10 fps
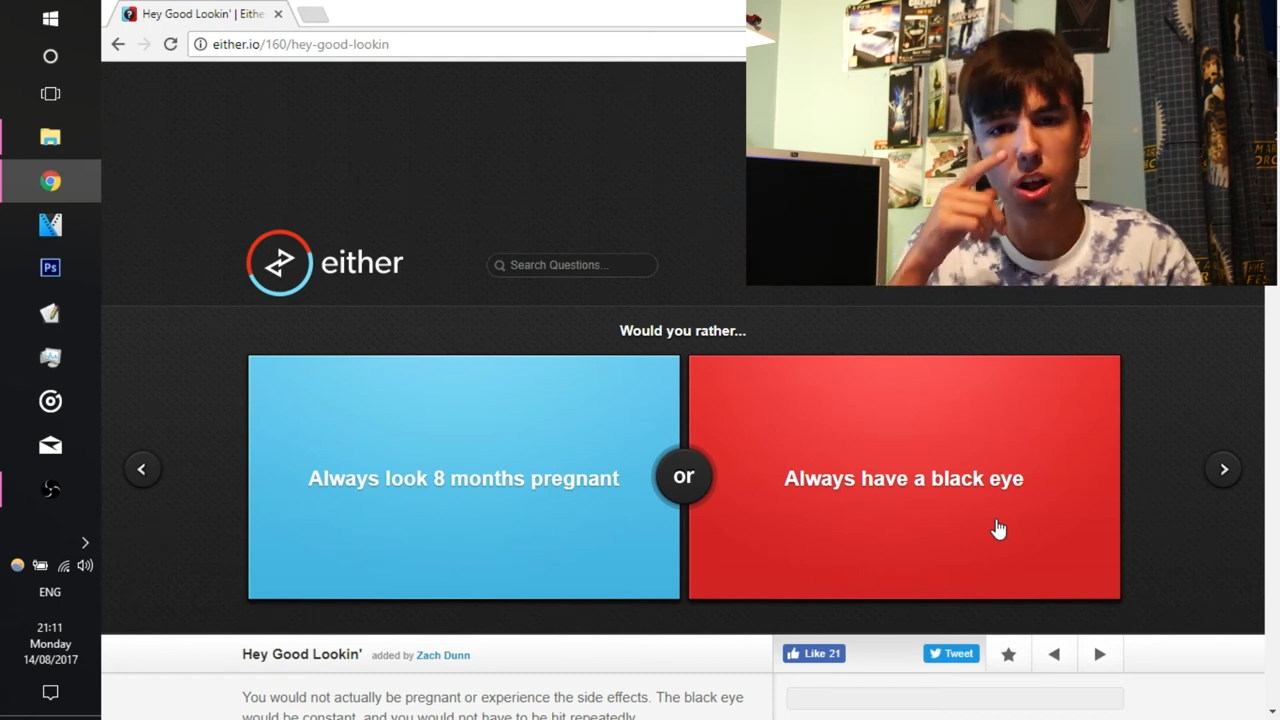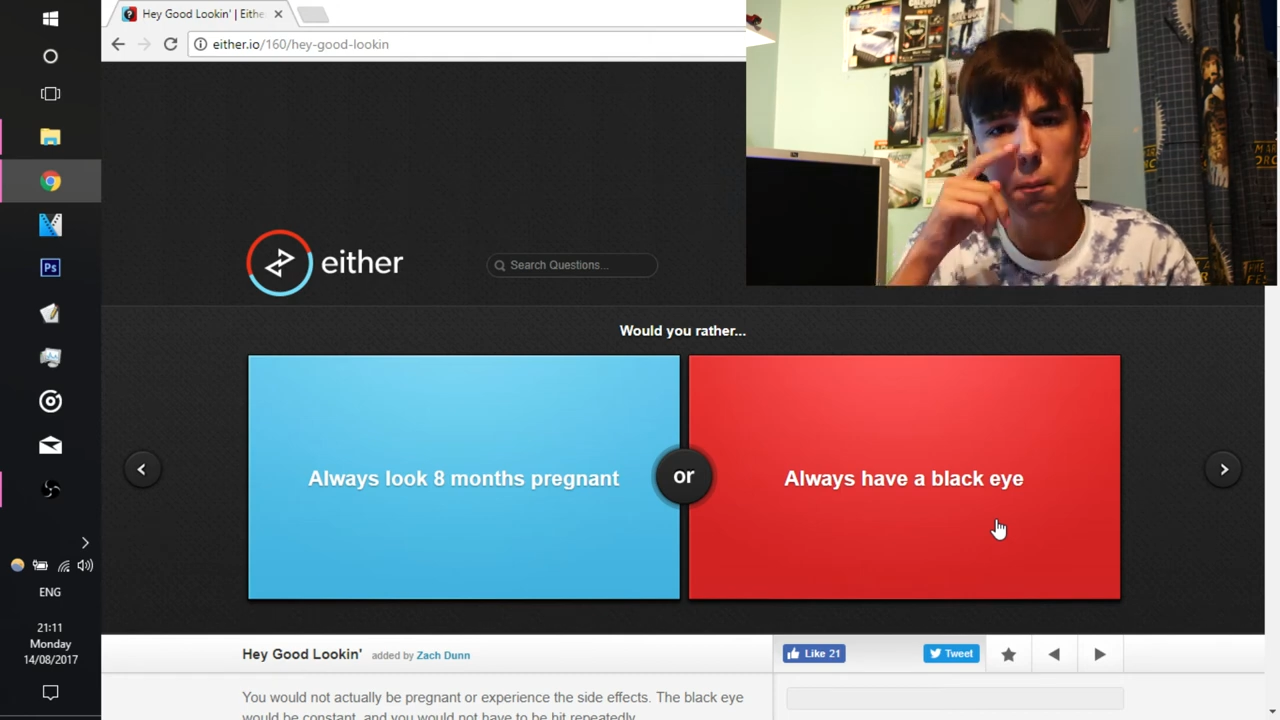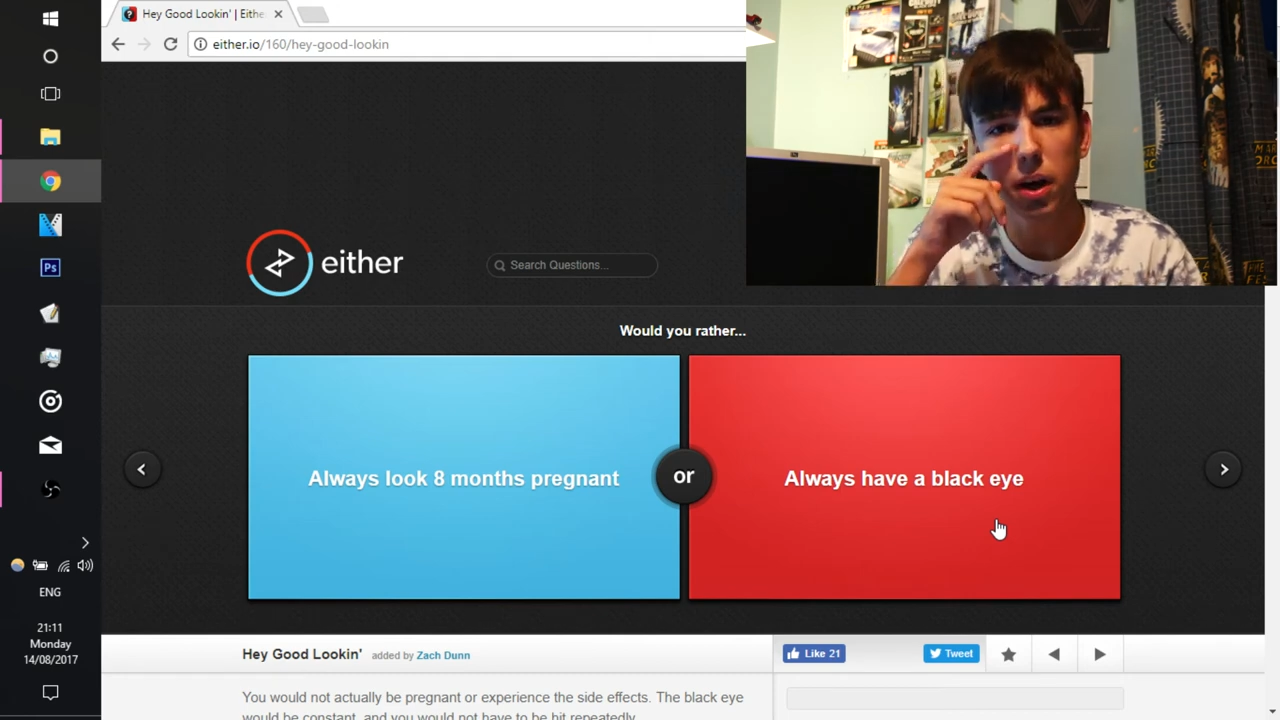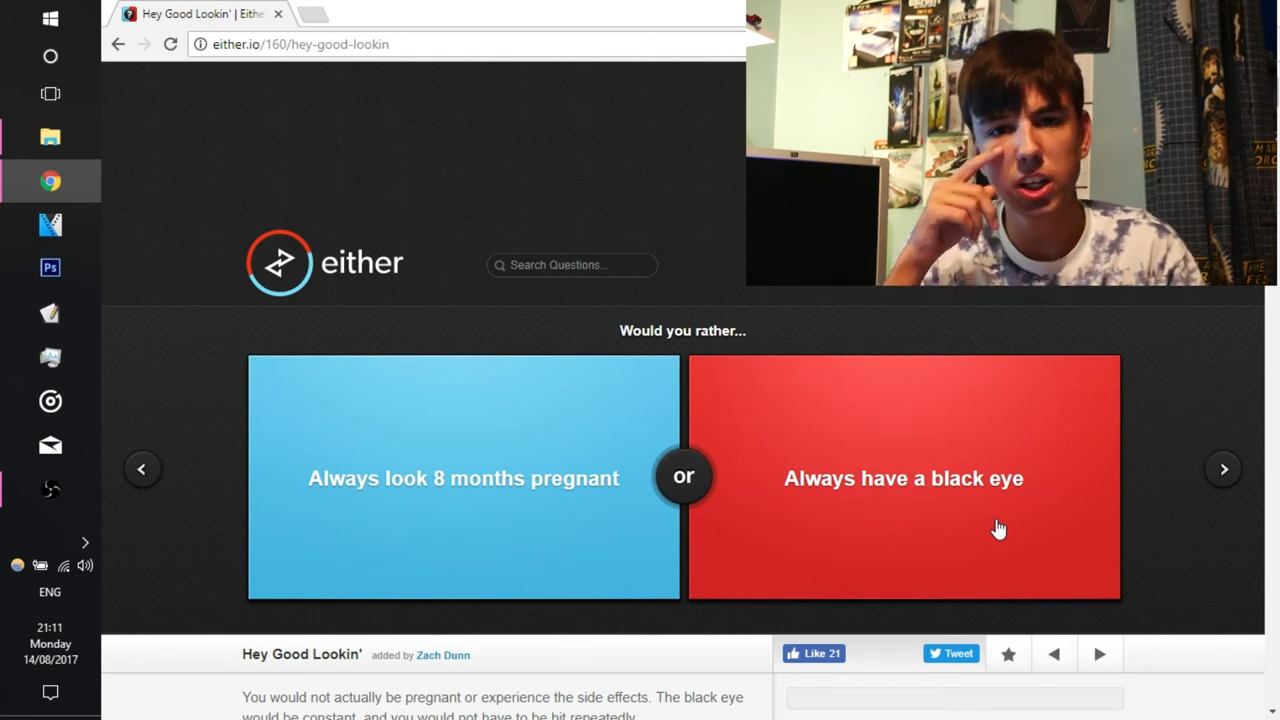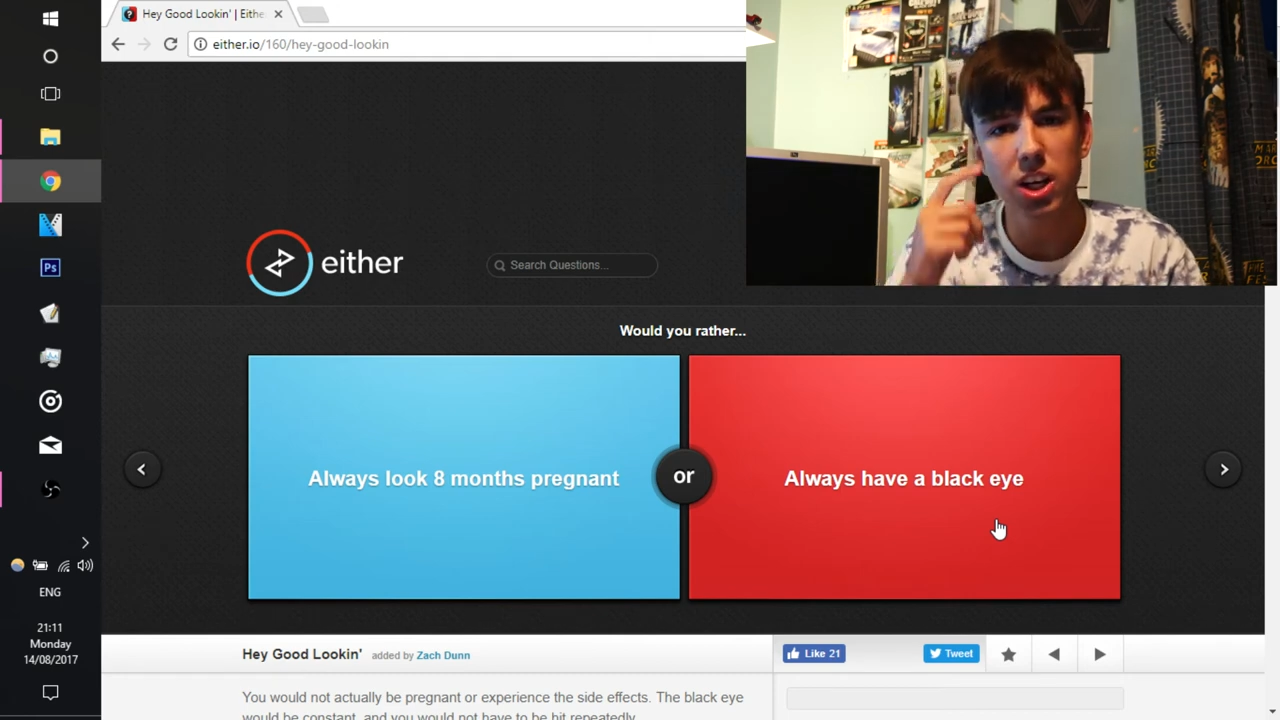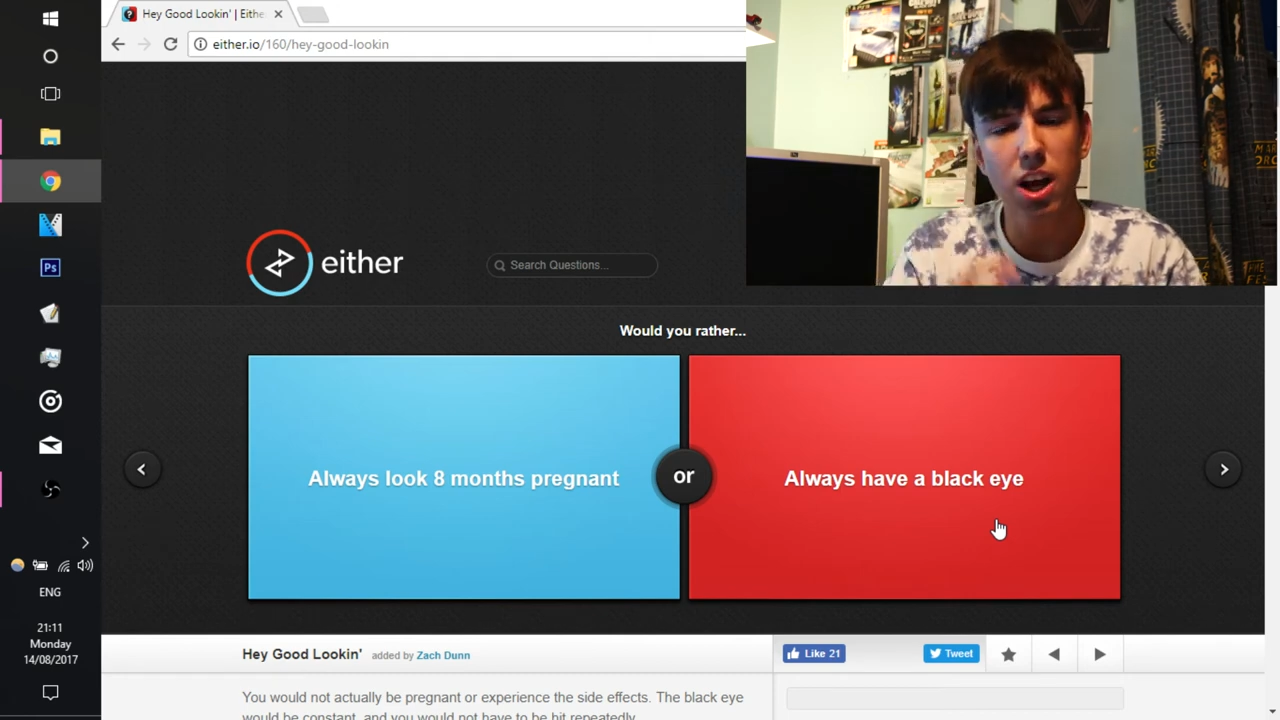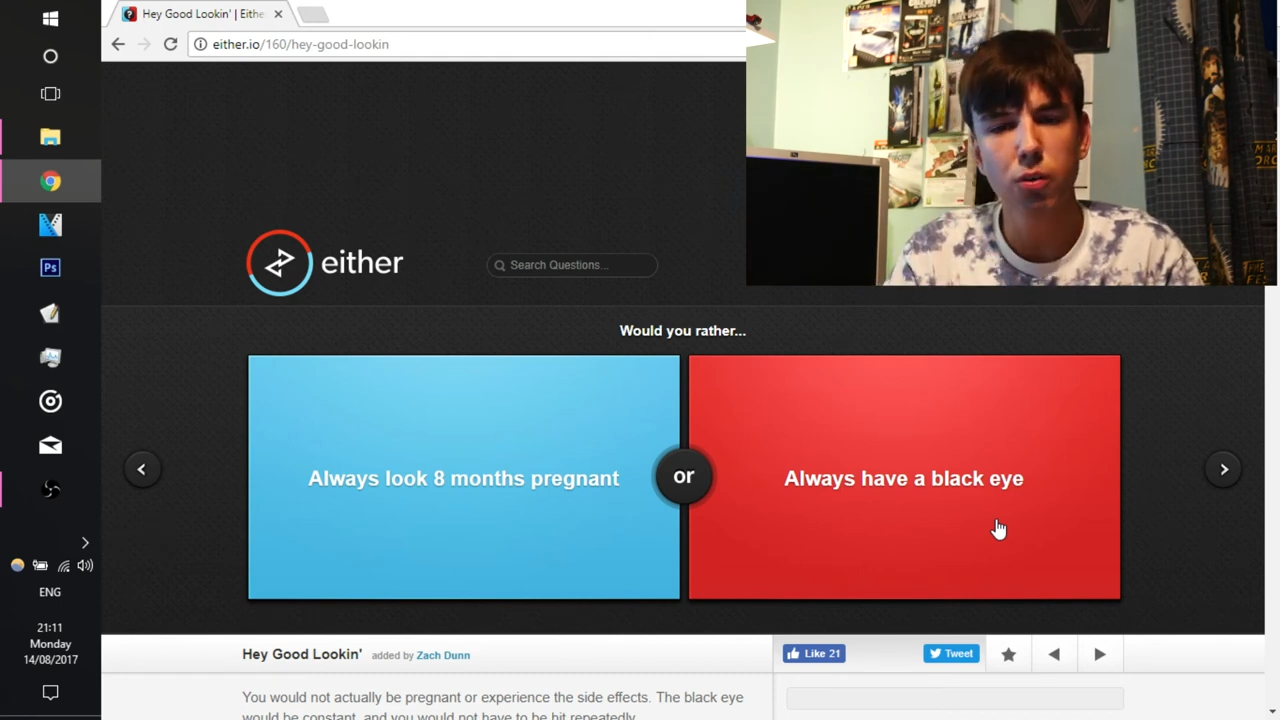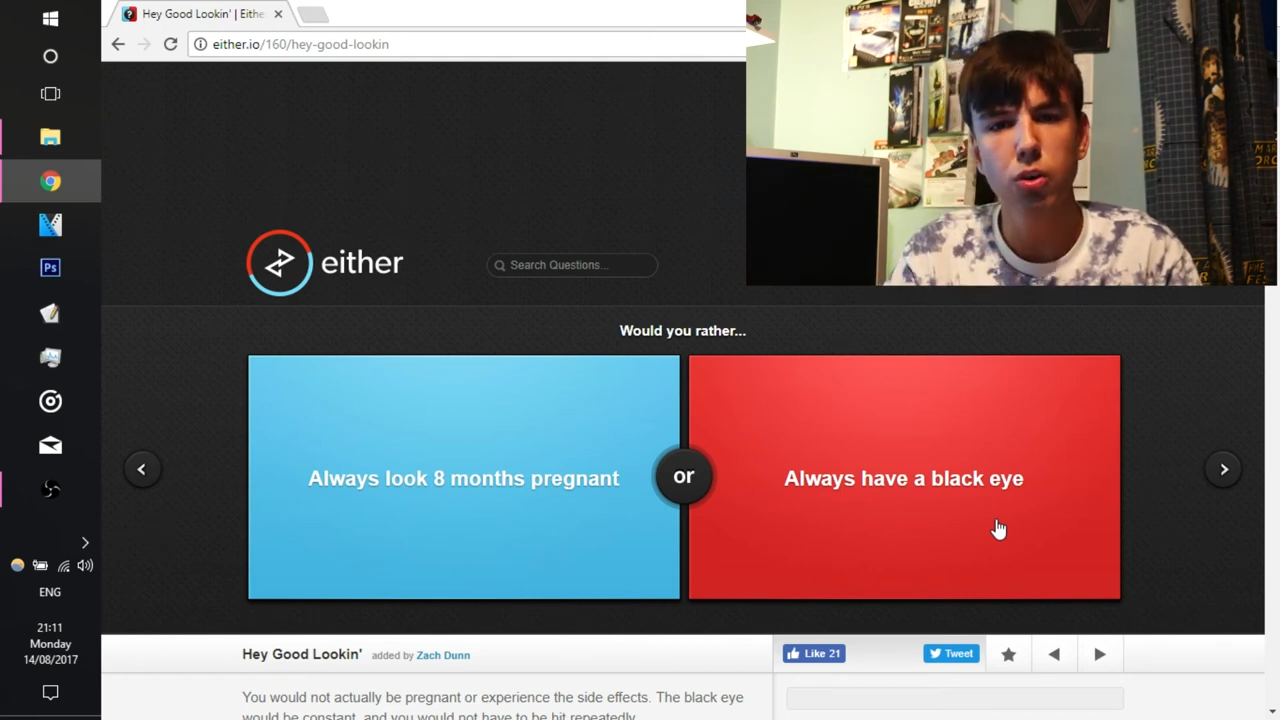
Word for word: imagine how